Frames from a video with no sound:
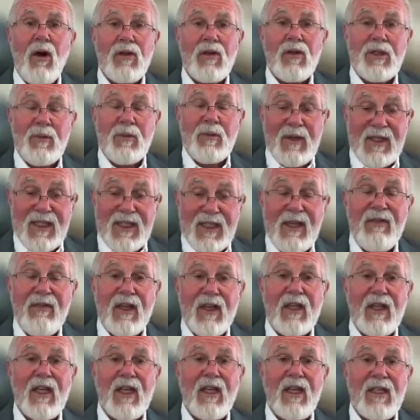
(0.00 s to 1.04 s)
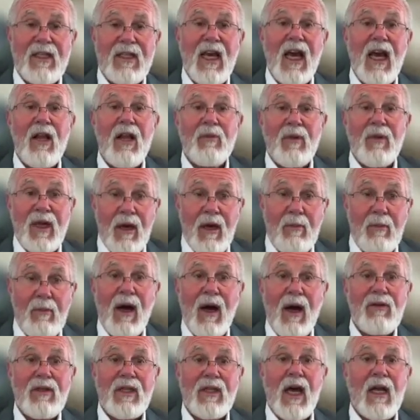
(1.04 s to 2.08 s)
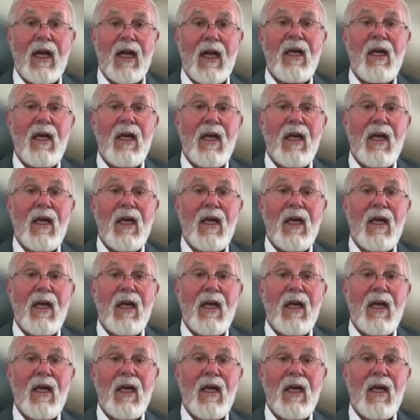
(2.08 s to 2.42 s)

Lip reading: specifically to tell me about that.